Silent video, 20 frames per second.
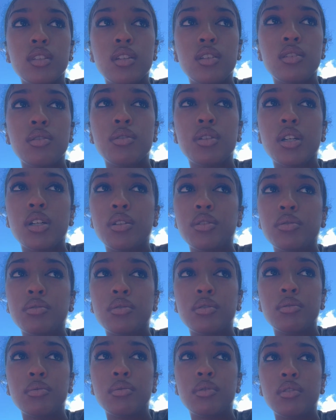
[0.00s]
You
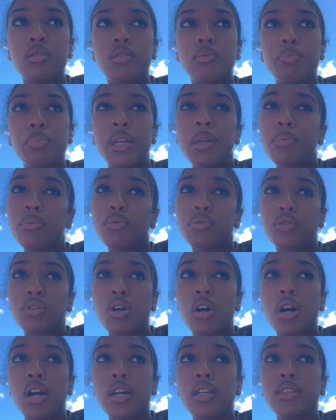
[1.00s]
know, people
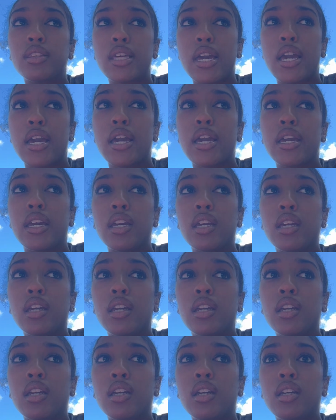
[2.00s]
thought that,
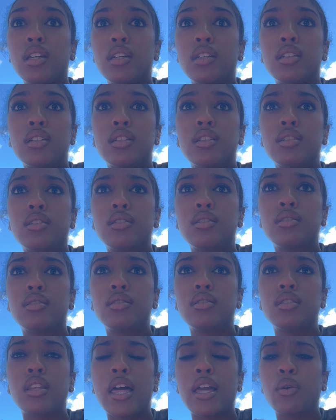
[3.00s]

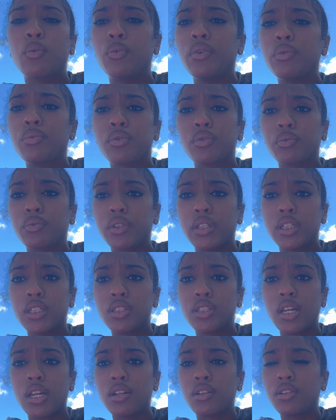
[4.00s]
like, we were
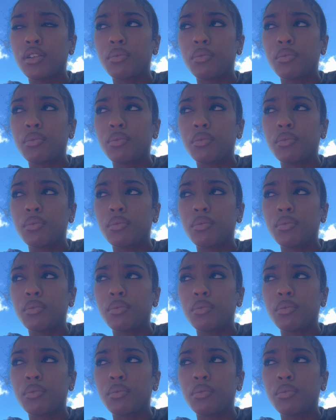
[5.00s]
rich. I don't know.